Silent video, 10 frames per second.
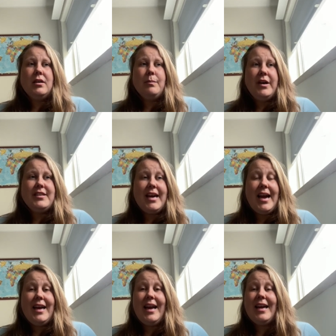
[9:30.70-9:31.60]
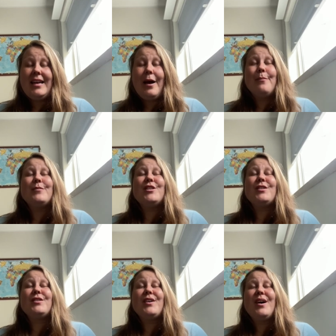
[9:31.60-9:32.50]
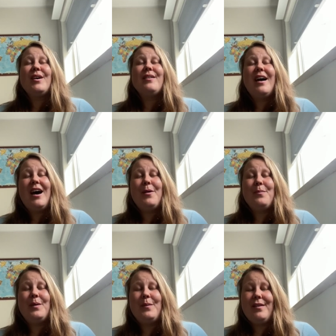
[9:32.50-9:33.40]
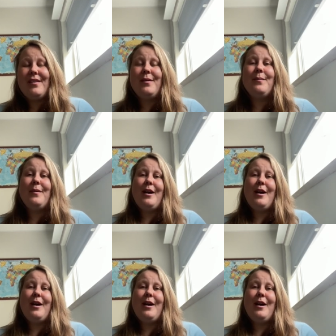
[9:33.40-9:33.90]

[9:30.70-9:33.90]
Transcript: Monday and I'm so happy with them.